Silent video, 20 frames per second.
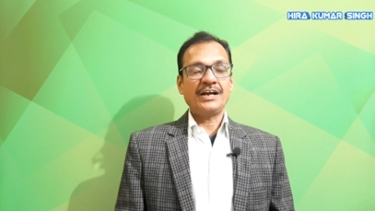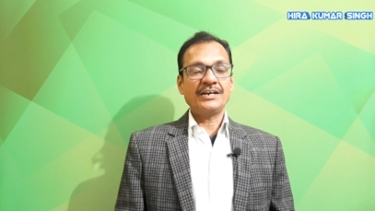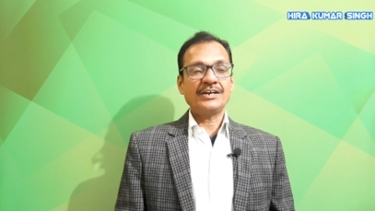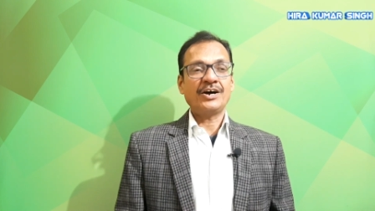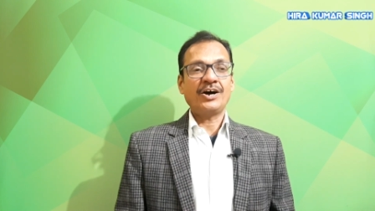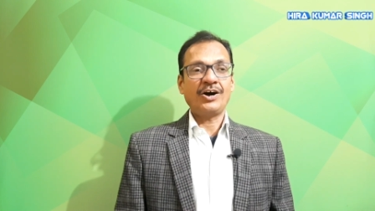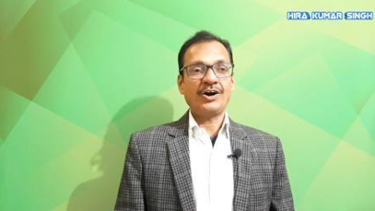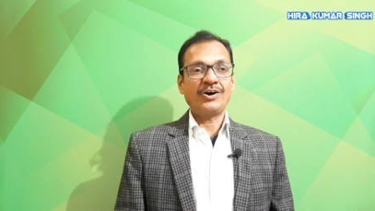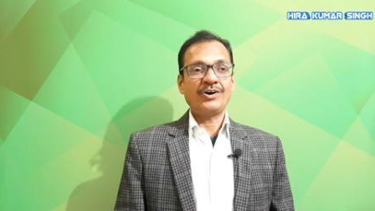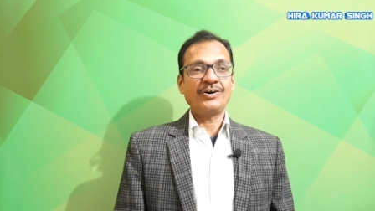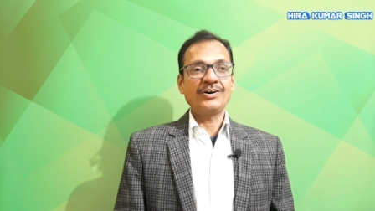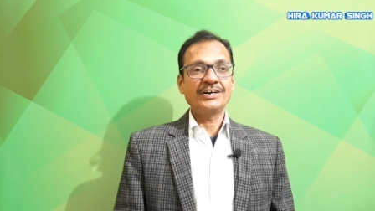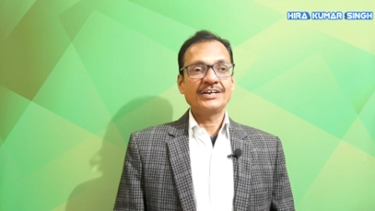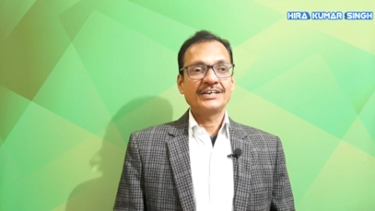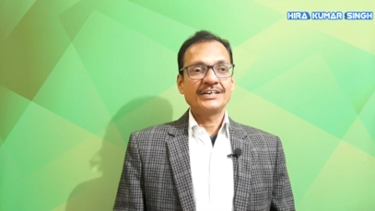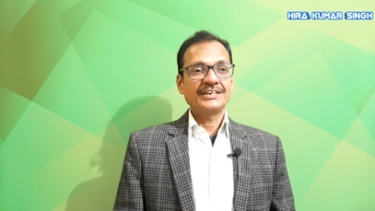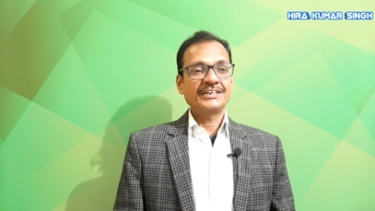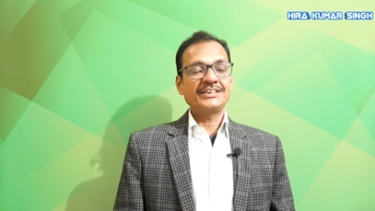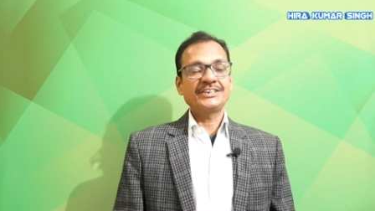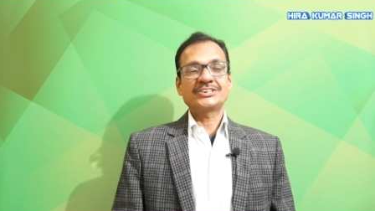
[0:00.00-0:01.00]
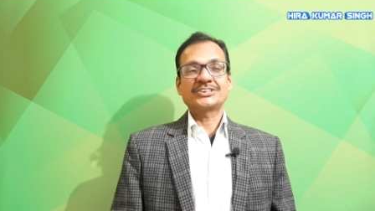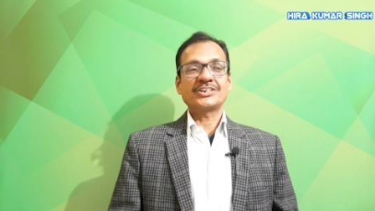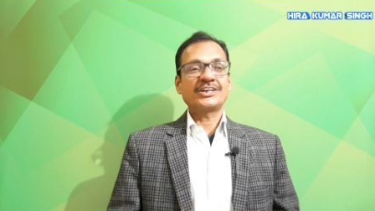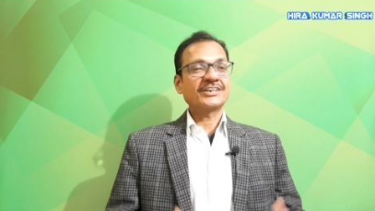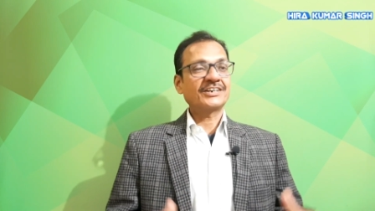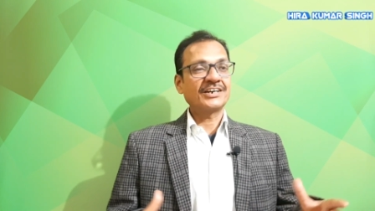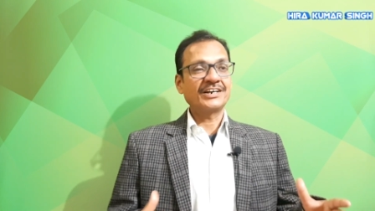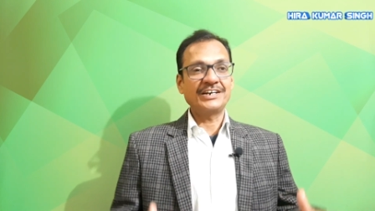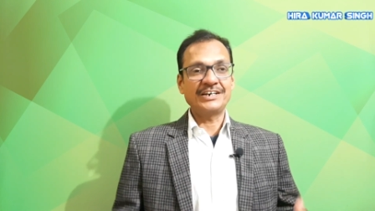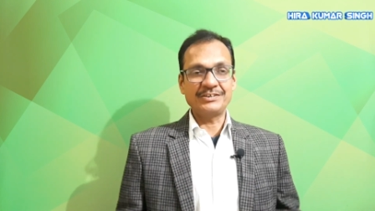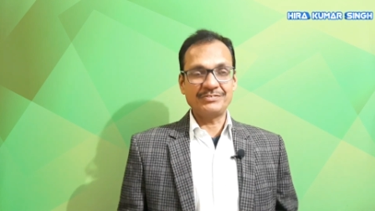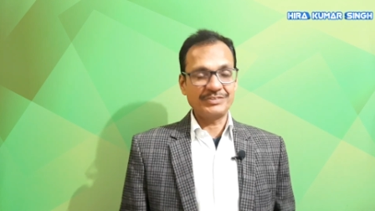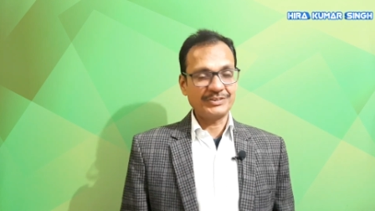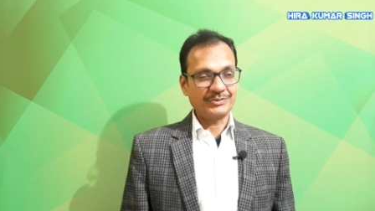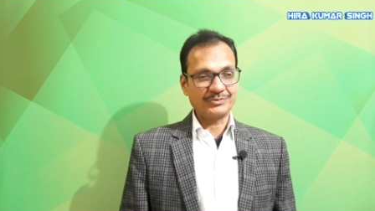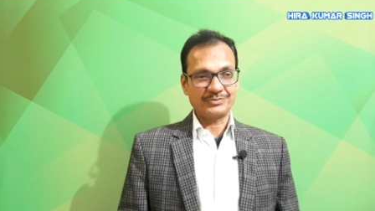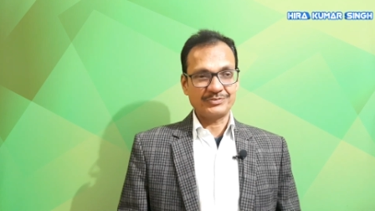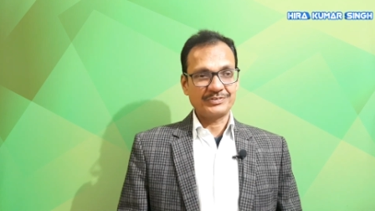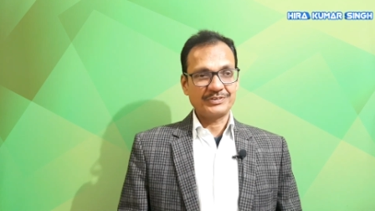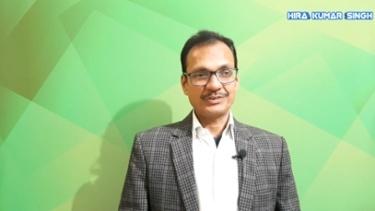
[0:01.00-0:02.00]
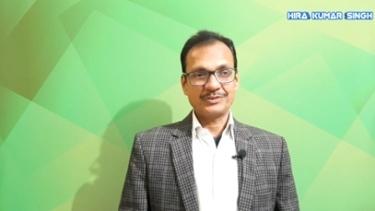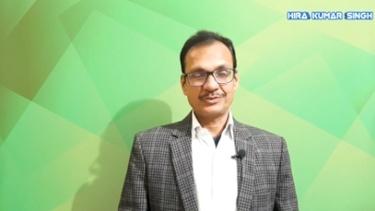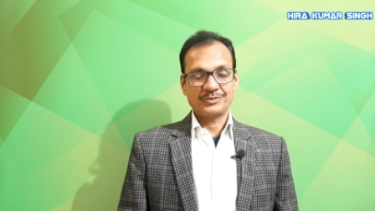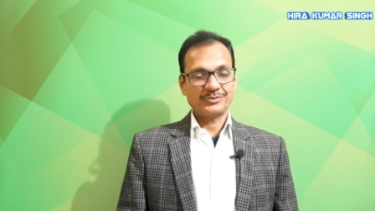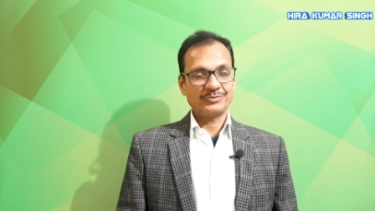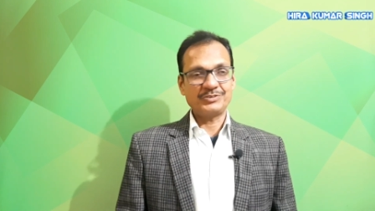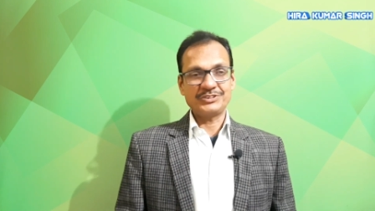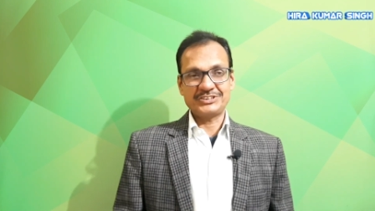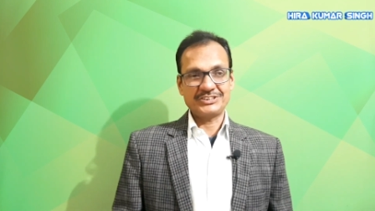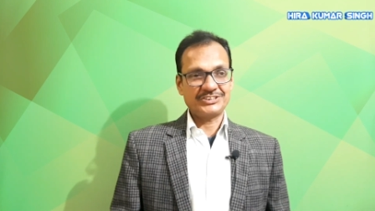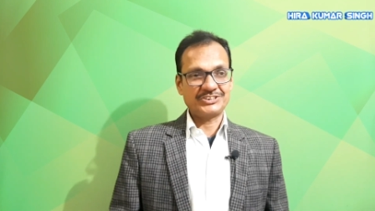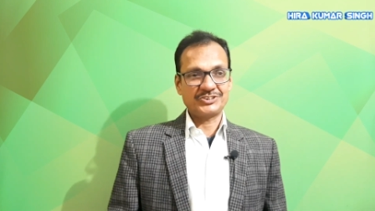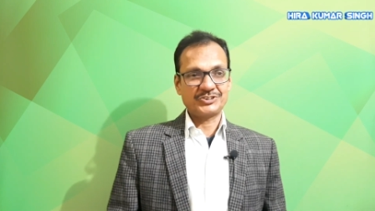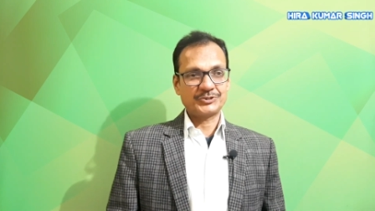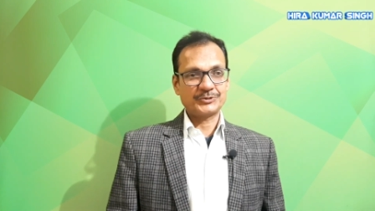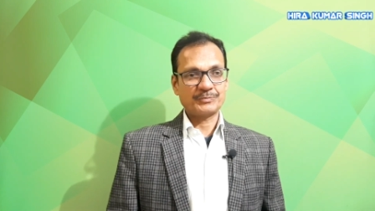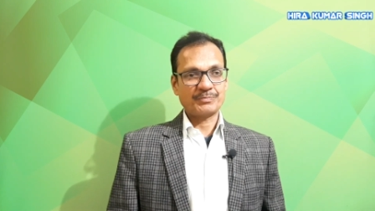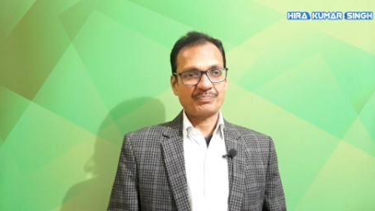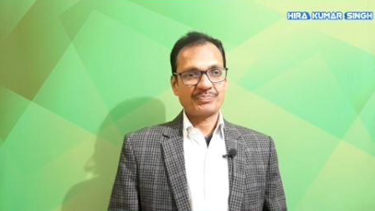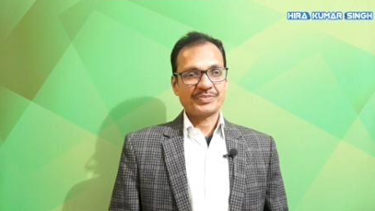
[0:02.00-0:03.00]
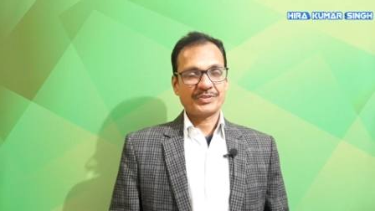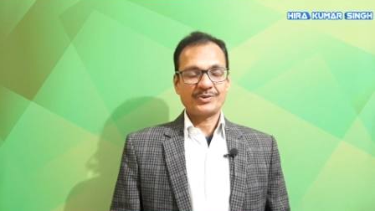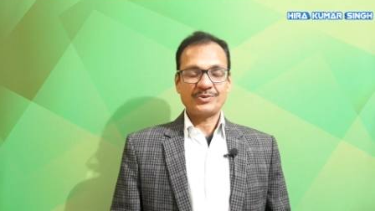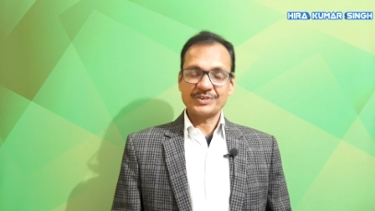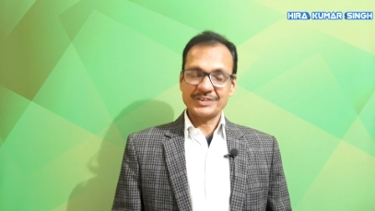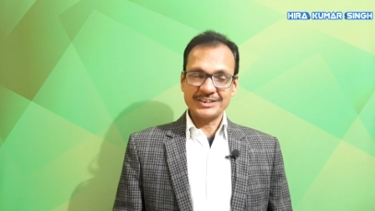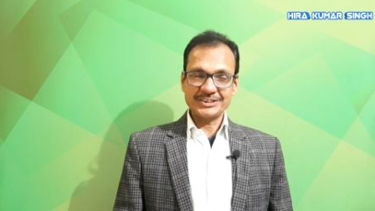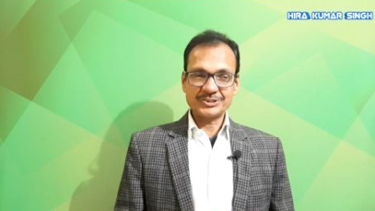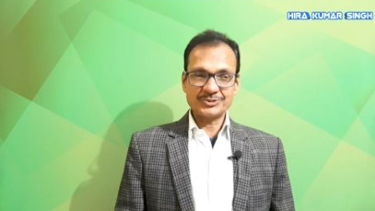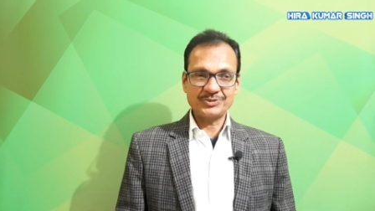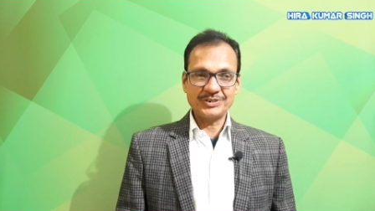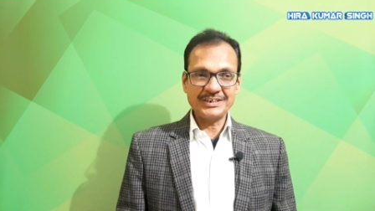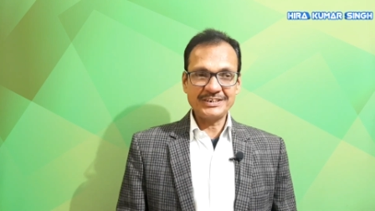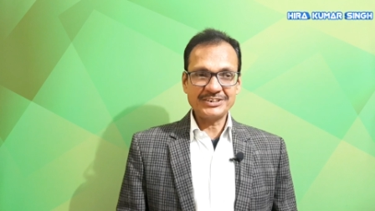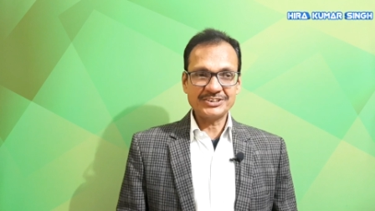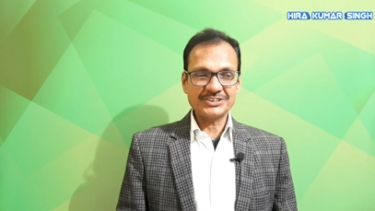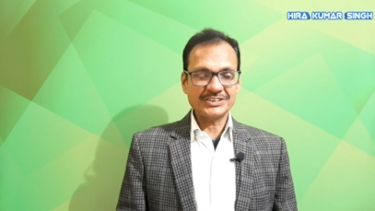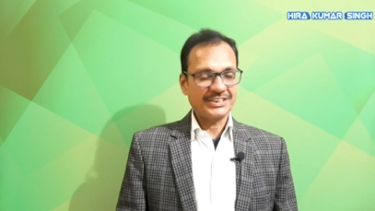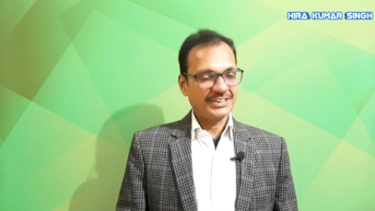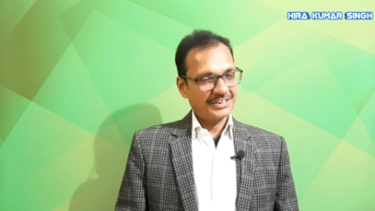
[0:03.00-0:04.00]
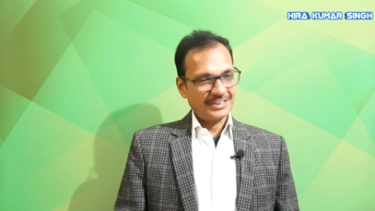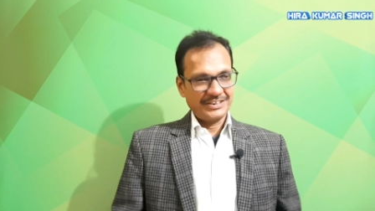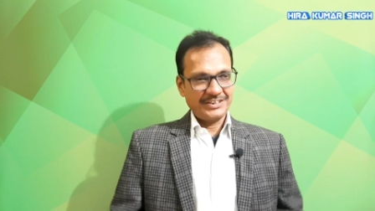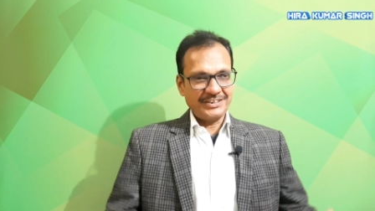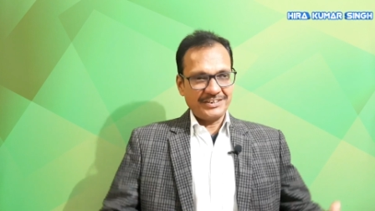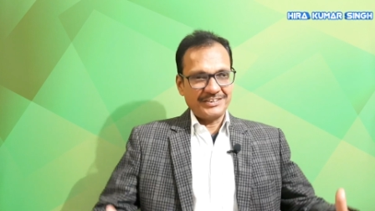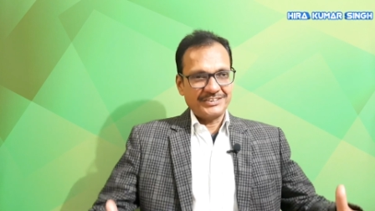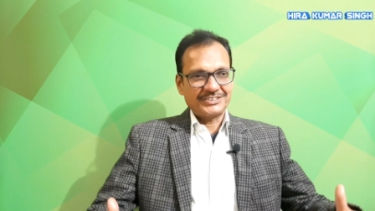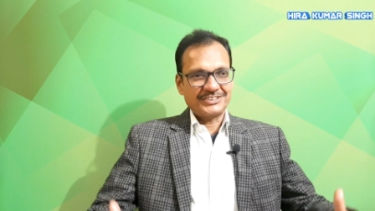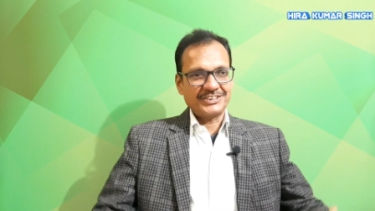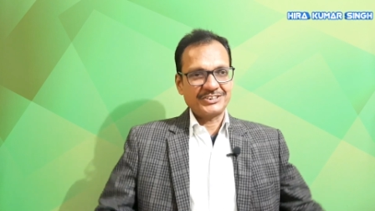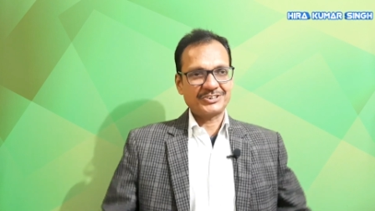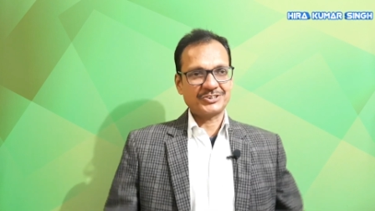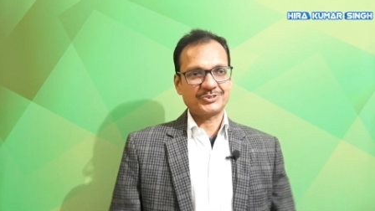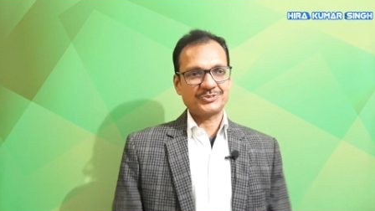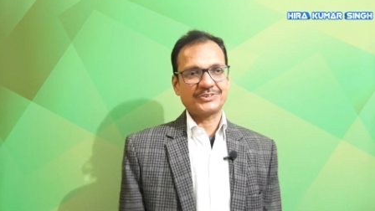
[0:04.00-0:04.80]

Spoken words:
and how he started living with it. Okay students, here is the